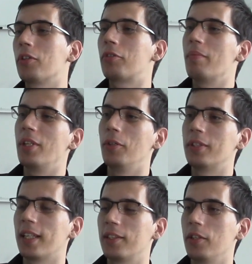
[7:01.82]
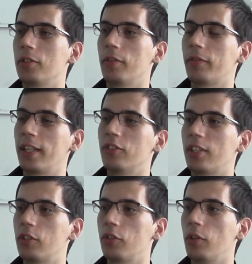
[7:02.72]
or three minutes at uh, the
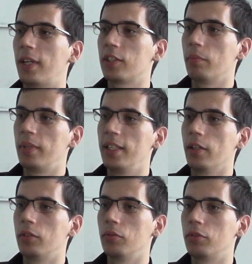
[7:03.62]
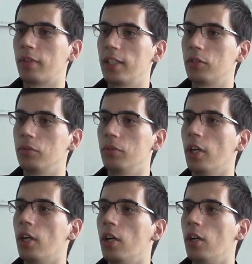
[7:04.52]
French National Assembly uh, to try to,
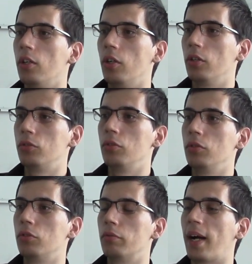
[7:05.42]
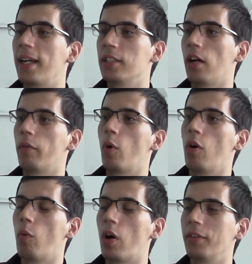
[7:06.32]
uh, to, to raise our
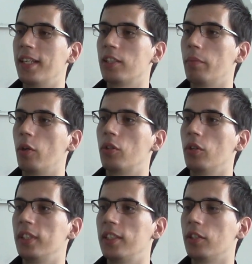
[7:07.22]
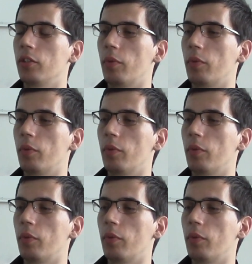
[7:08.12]
awareness about uh, this uh,